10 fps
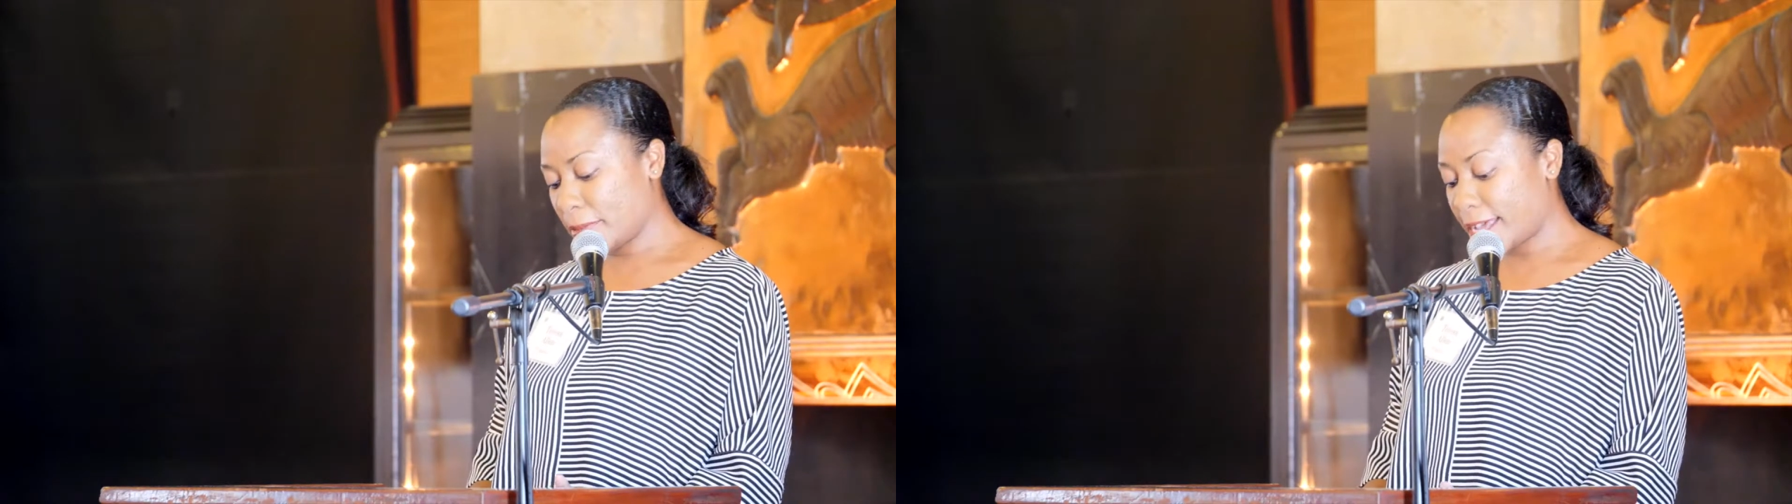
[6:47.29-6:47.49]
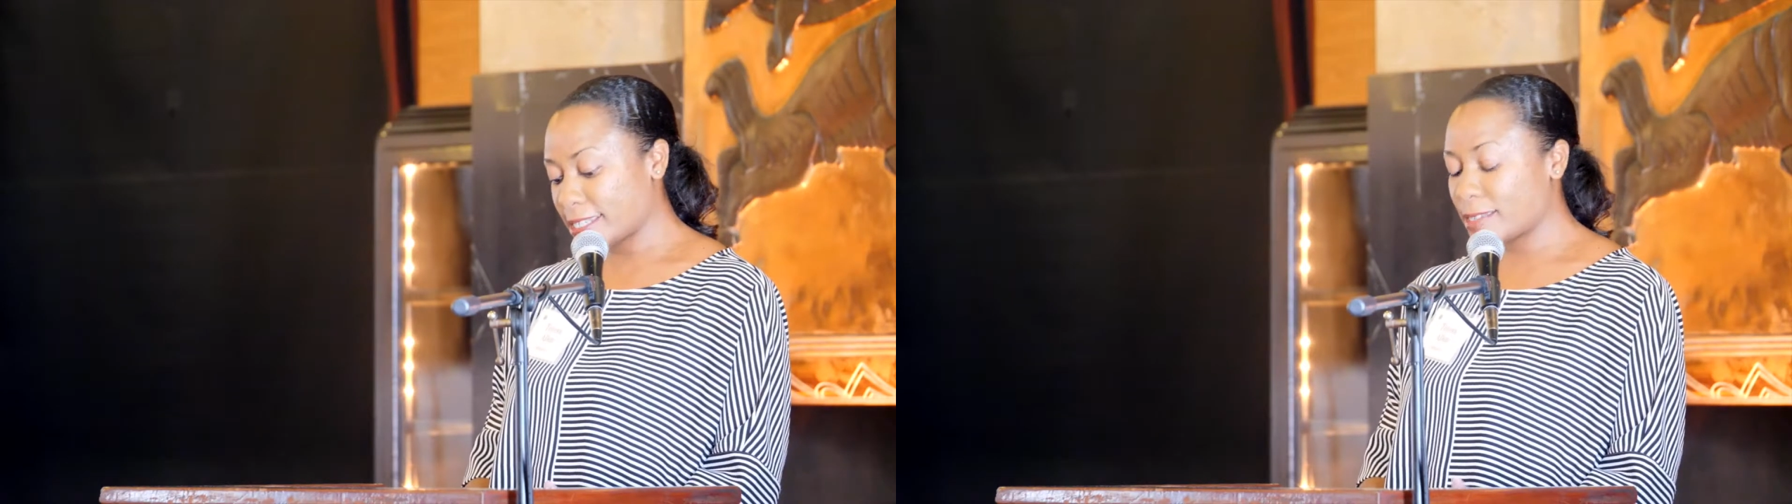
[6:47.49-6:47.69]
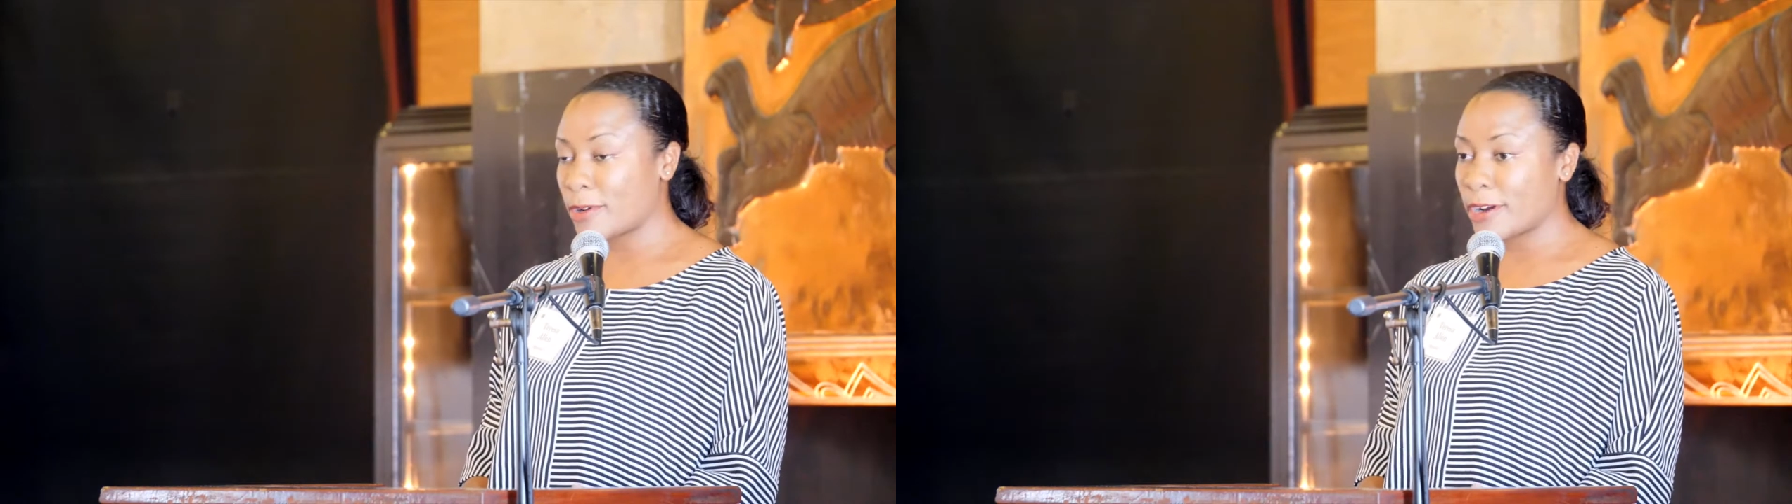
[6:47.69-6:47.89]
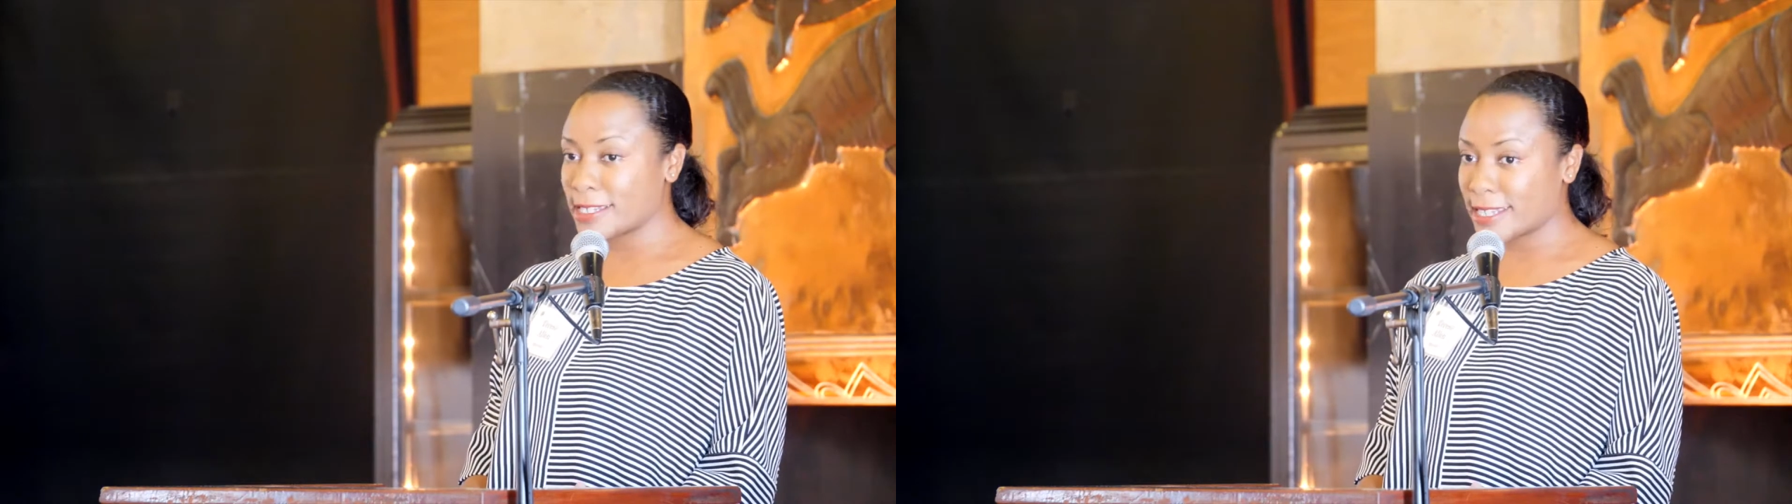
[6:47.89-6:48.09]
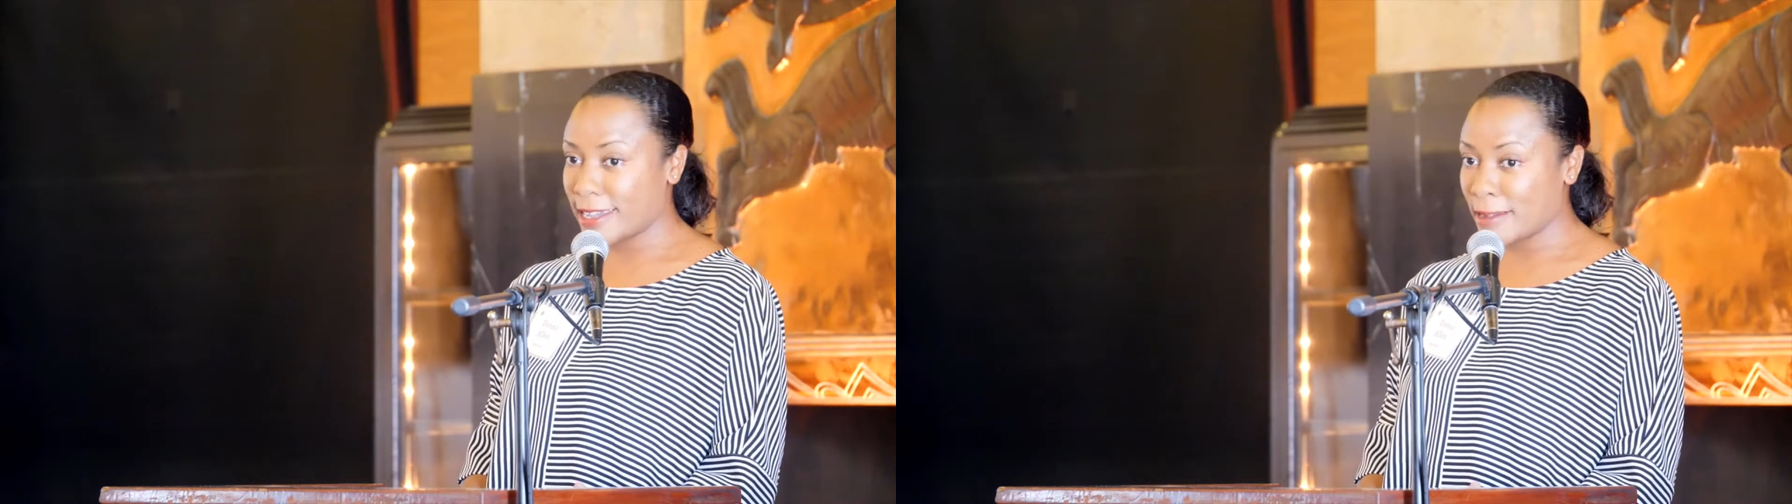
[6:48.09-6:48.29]
passed the bar
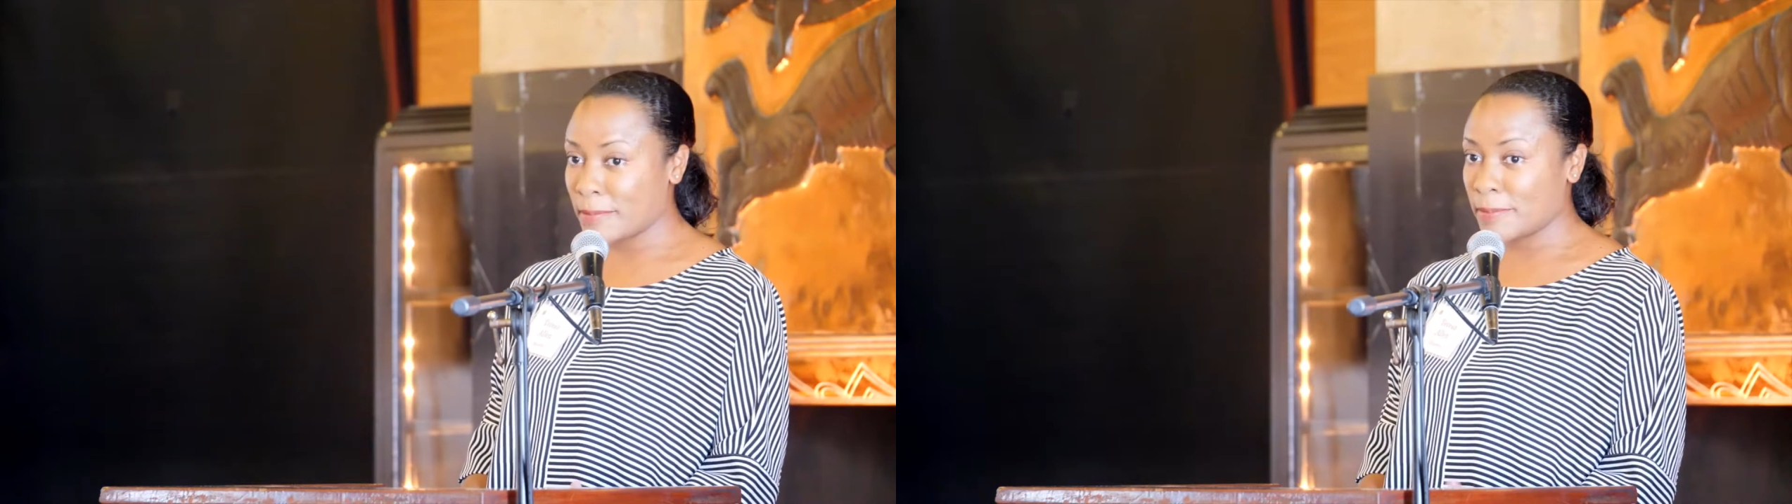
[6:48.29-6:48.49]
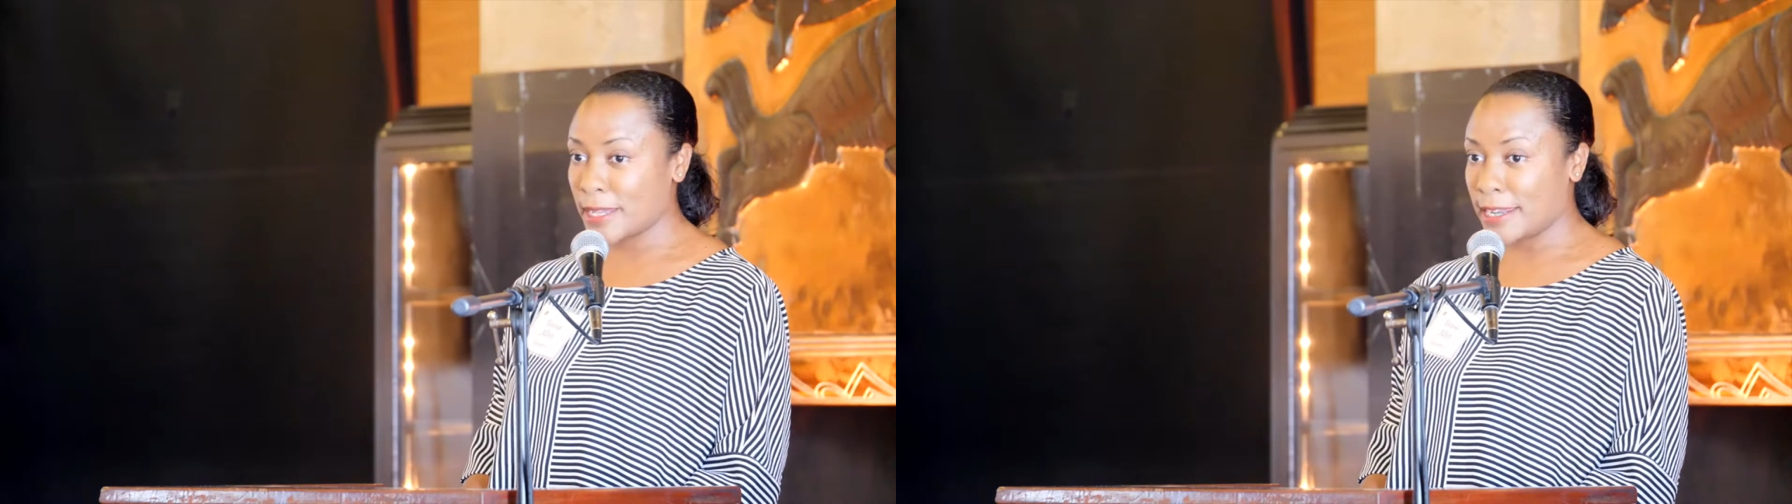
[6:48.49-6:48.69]
exam,